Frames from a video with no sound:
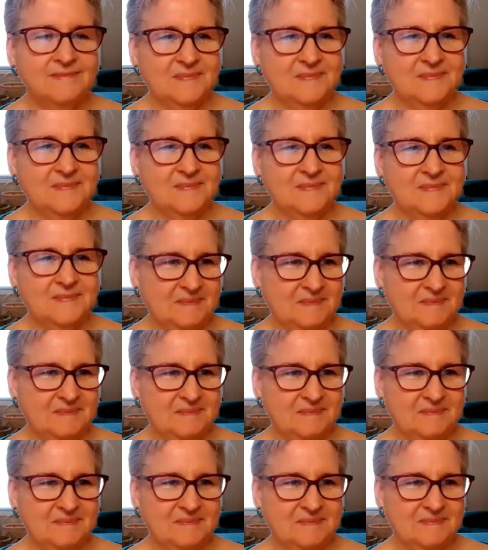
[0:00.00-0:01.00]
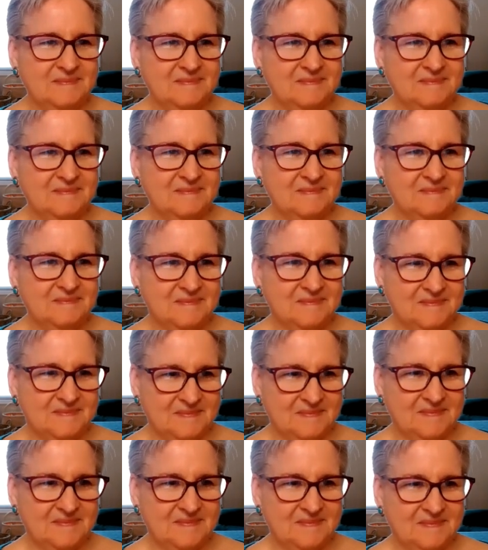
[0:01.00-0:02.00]

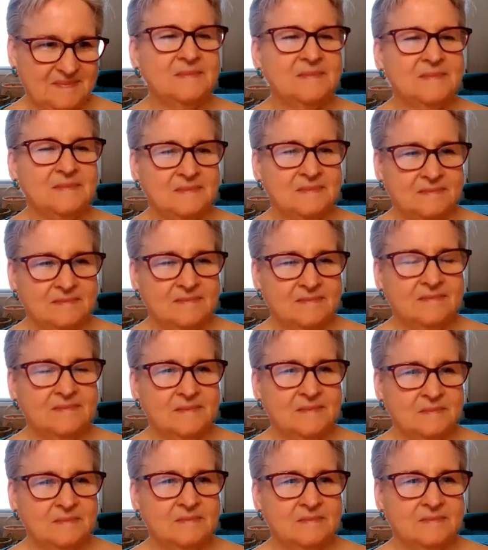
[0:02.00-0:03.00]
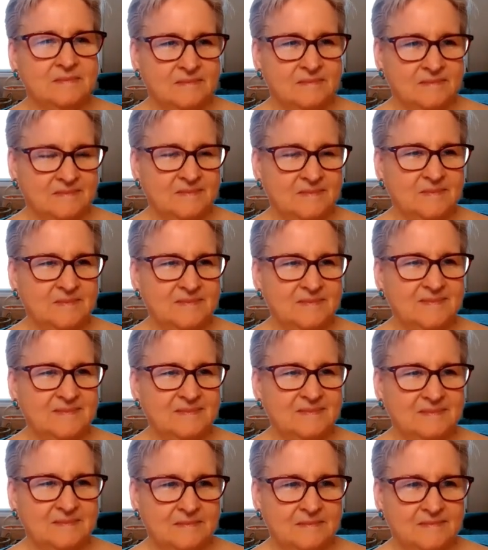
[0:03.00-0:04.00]

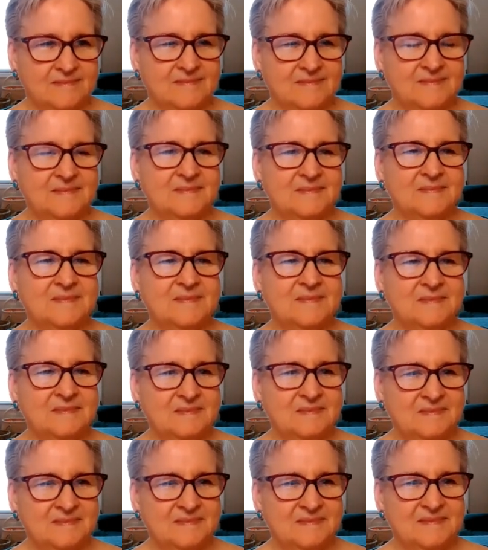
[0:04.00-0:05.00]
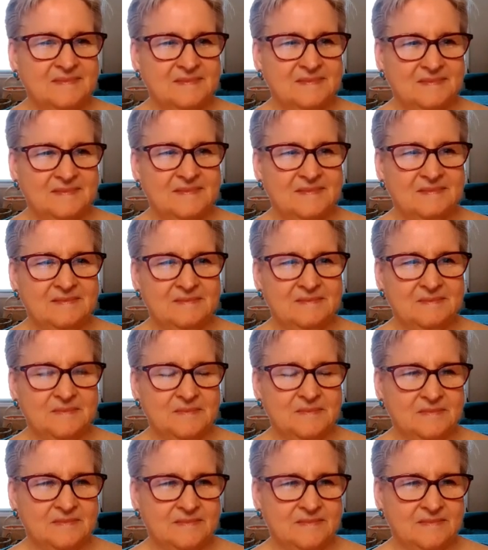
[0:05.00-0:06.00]

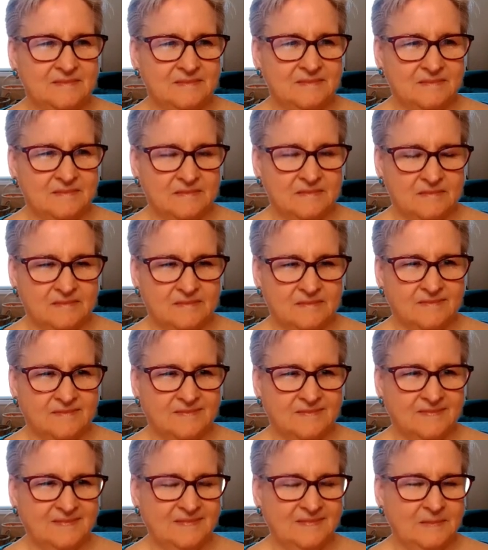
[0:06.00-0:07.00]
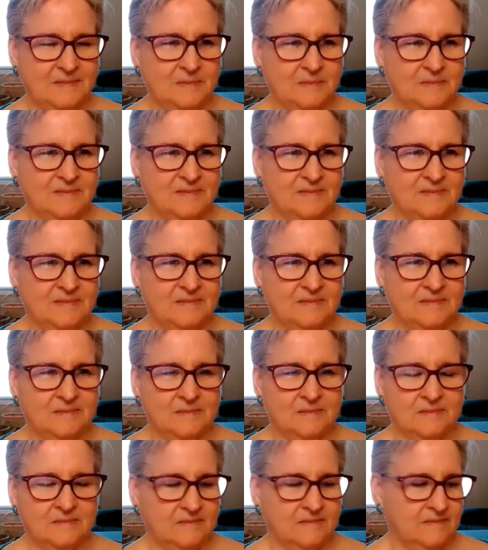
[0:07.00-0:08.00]
(not speaking)